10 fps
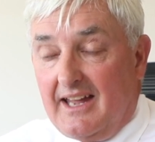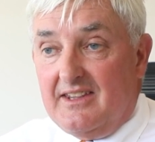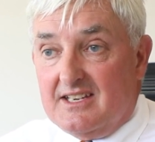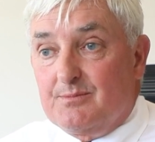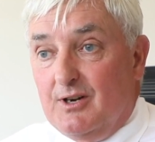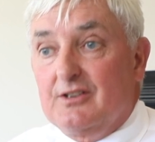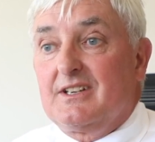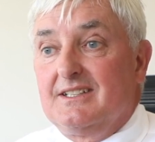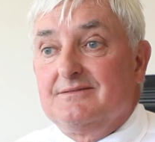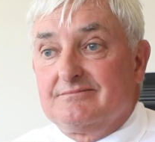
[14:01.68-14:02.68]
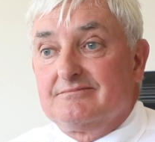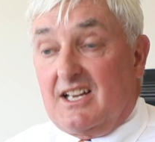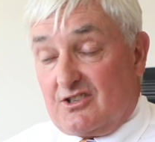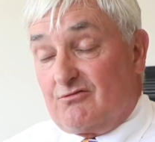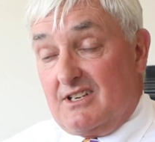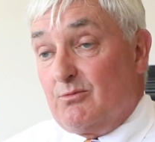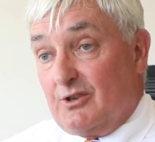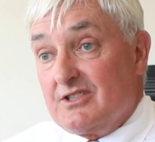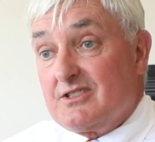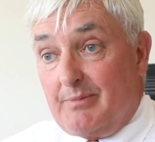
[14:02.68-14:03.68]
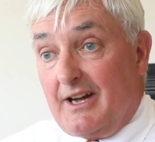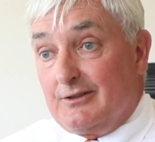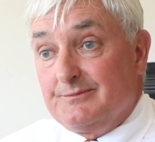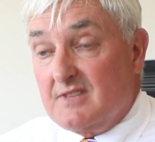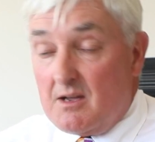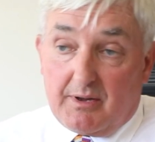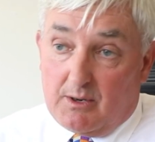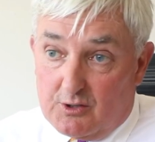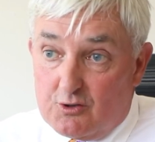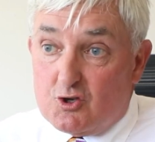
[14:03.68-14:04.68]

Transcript: in this market. That's really what it's about. But I want